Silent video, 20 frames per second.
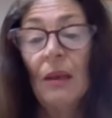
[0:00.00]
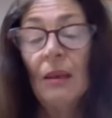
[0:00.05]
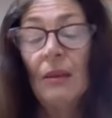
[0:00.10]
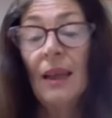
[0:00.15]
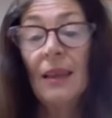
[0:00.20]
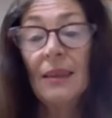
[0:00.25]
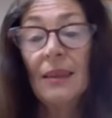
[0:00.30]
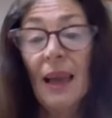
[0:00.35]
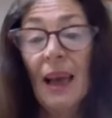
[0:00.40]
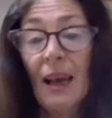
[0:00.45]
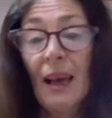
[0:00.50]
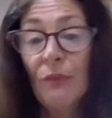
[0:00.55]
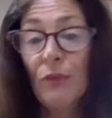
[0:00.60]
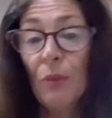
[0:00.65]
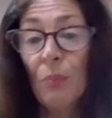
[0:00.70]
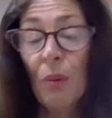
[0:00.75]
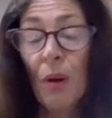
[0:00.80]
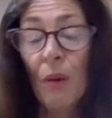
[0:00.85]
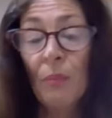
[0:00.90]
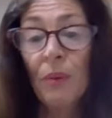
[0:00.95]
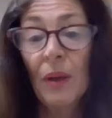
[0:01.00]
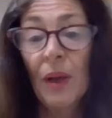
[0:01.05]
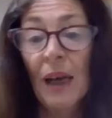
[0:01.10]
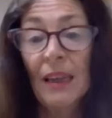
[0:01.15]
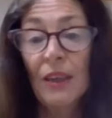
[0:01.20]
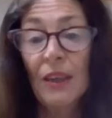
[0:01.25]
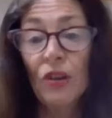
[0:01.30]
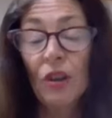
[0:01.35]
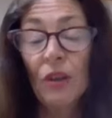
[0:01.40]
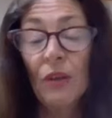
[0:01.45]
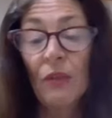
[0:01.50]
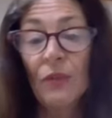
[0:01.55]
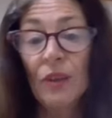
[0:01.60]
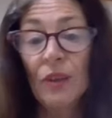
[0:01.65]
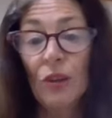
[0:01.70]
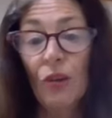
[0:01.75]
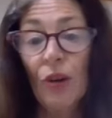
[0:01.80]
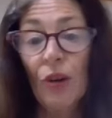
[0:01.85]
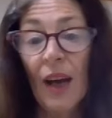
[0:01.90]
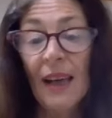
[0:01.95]
That's half the population of
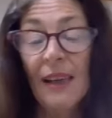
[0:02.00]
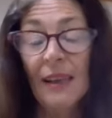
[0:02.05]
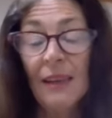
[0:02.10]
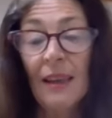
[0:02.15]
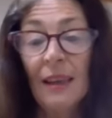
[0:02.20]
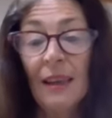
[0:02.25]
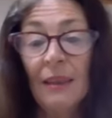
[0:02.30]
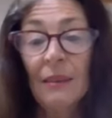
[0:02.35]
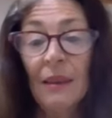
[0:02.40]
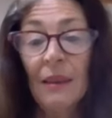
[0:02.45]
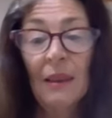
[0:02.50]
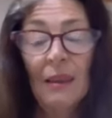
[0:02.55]
Australia.